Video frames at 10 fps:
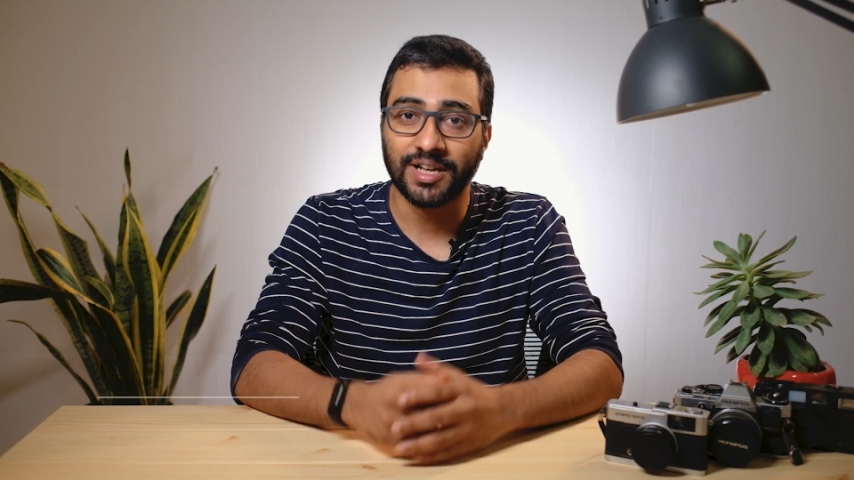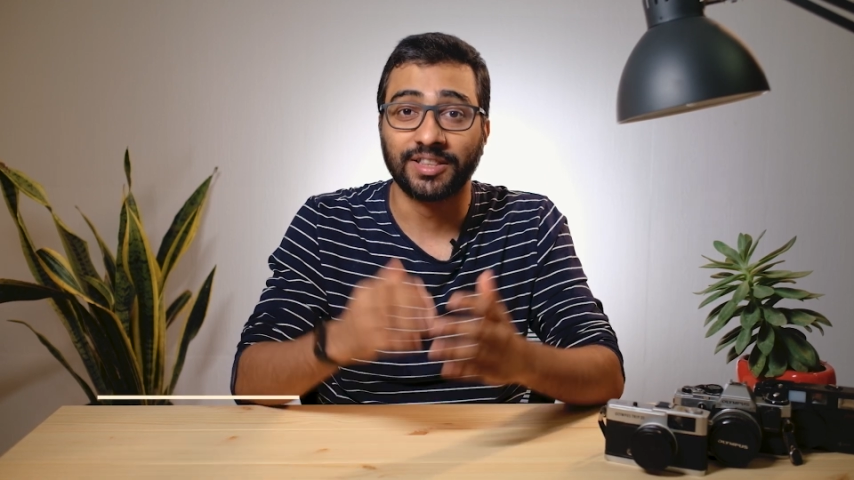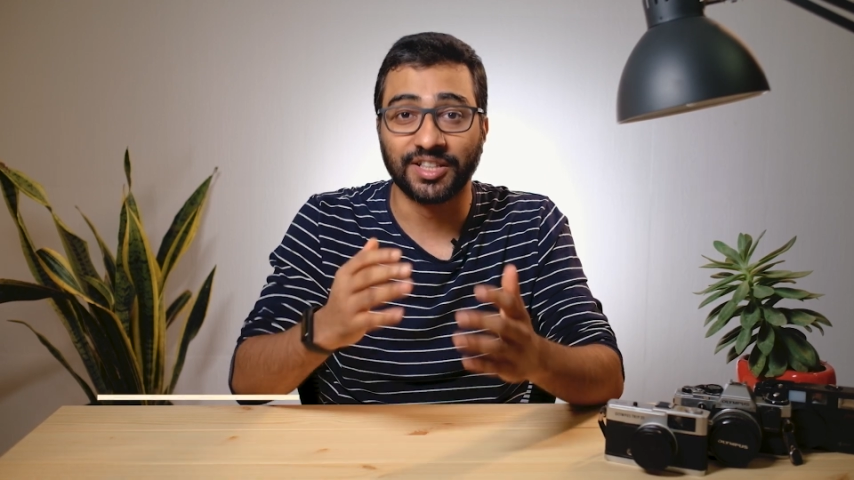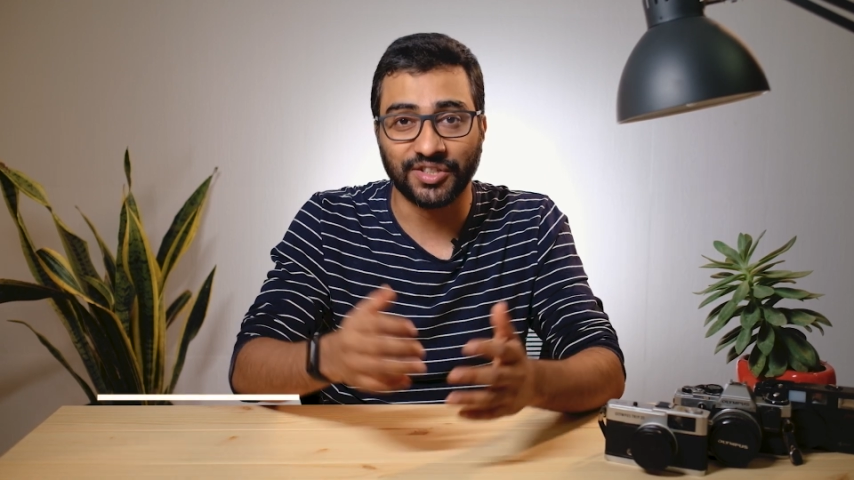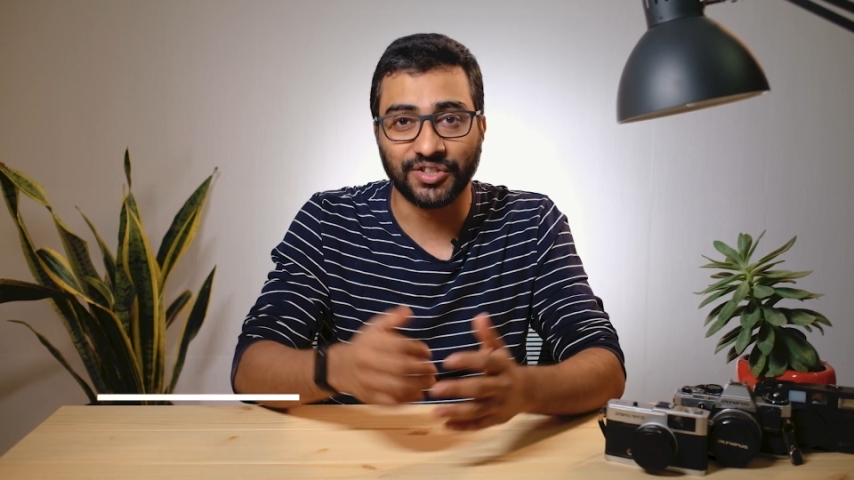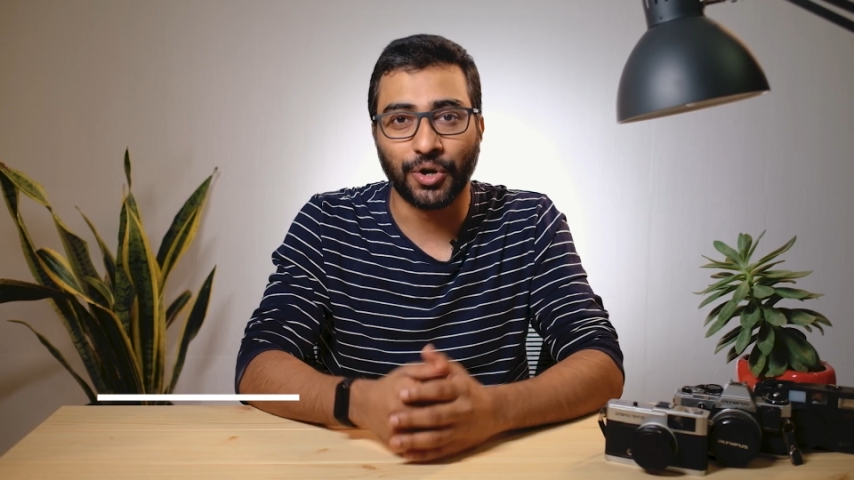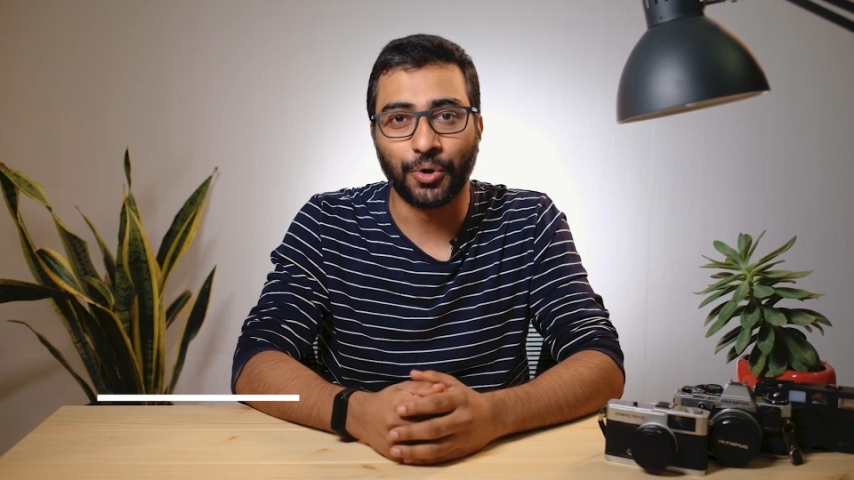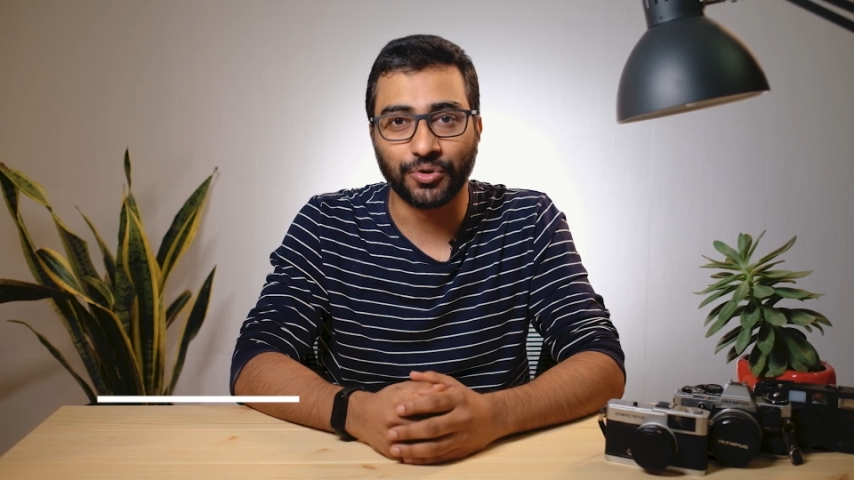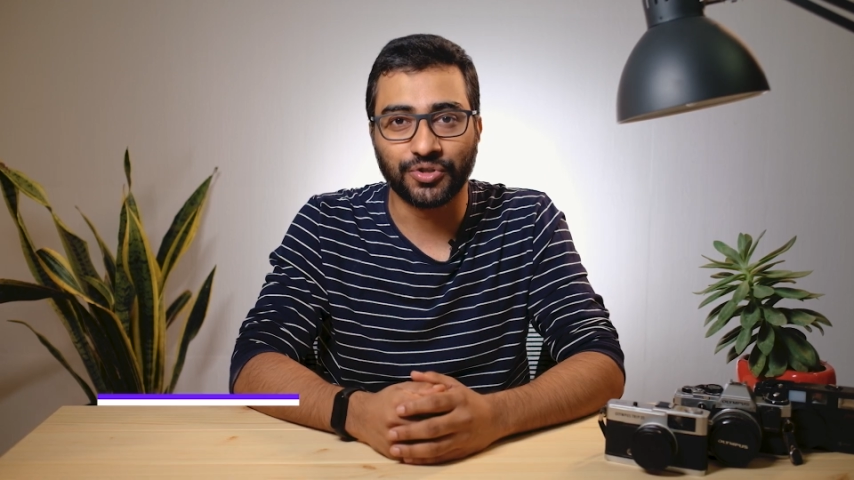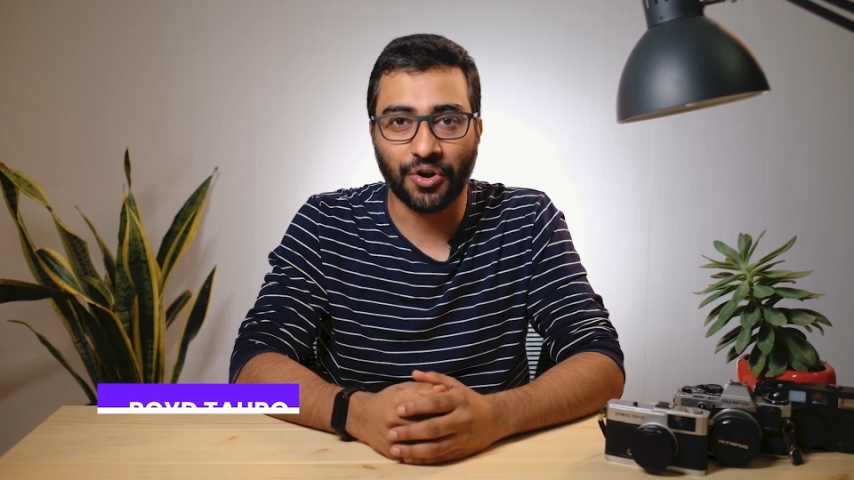This is your
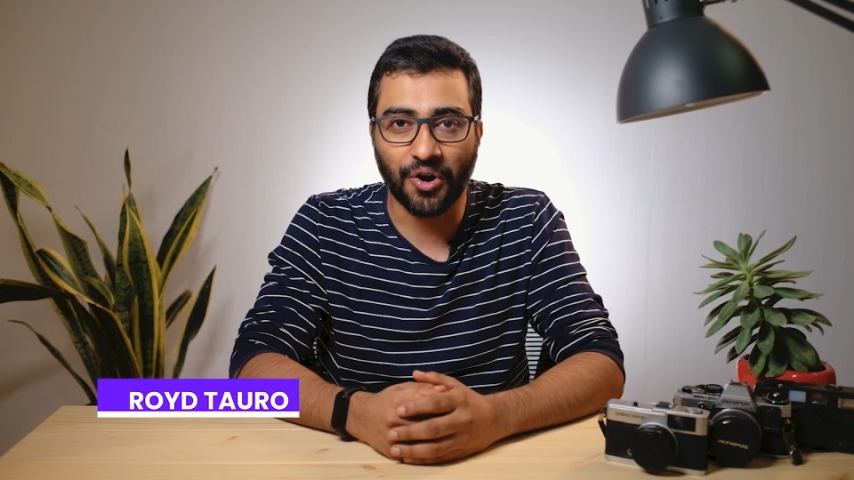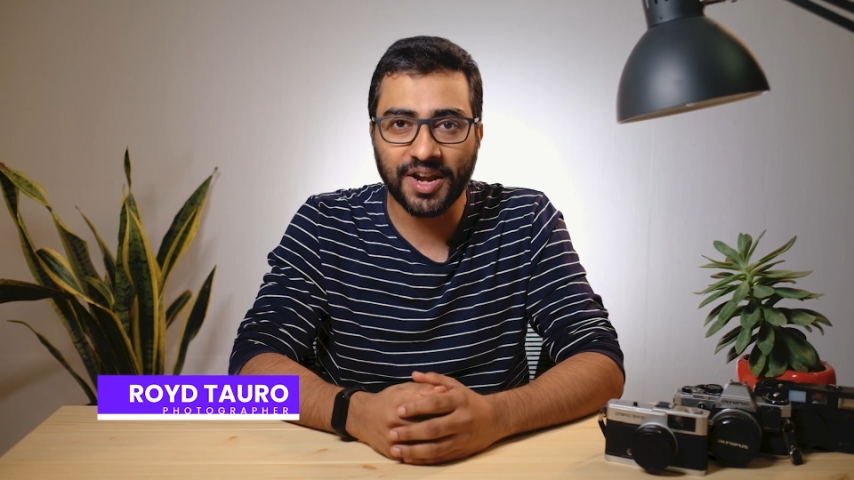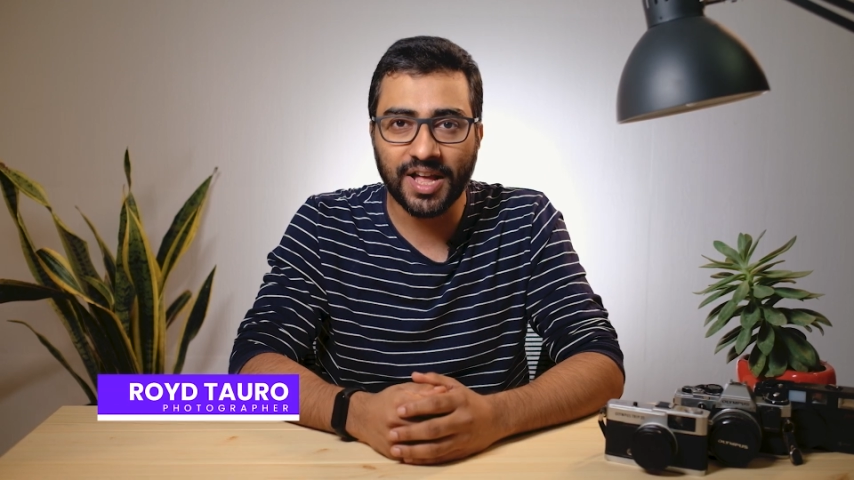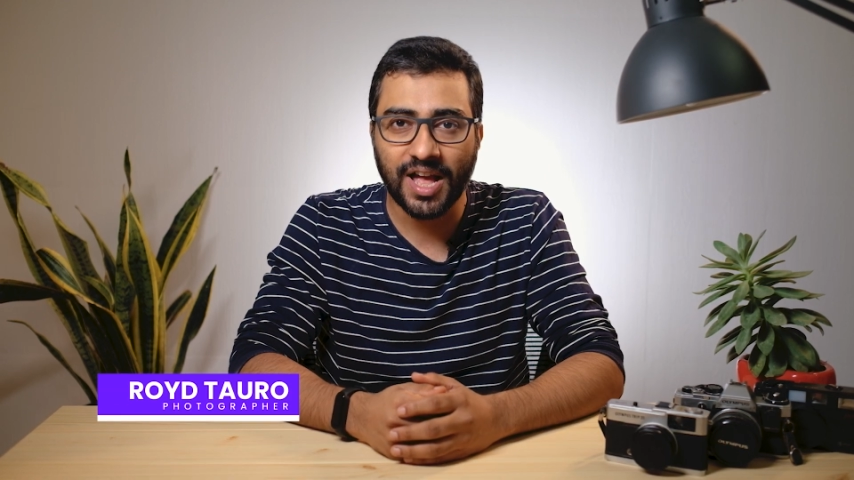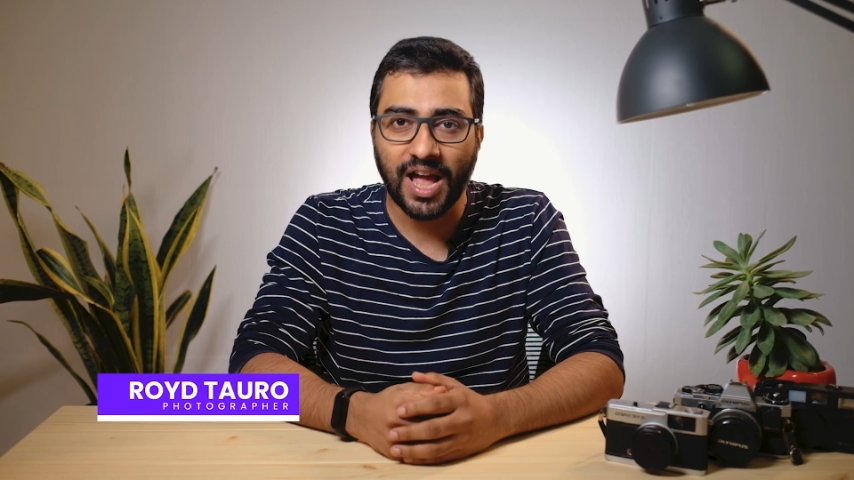host Royd,